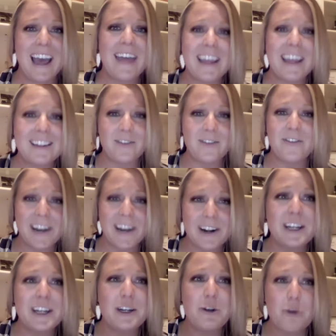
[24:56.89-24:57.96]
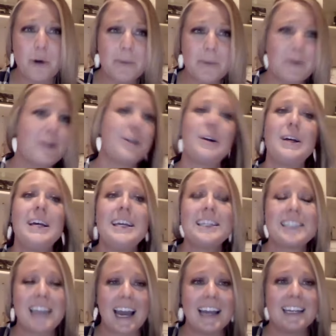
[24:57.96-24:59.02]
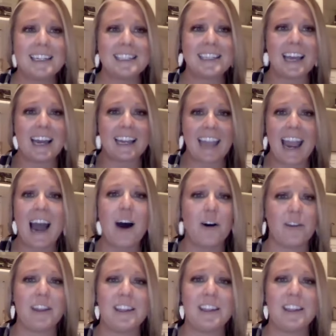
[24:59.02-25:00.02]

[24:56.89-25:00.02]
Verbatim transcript: That's a very normal size account.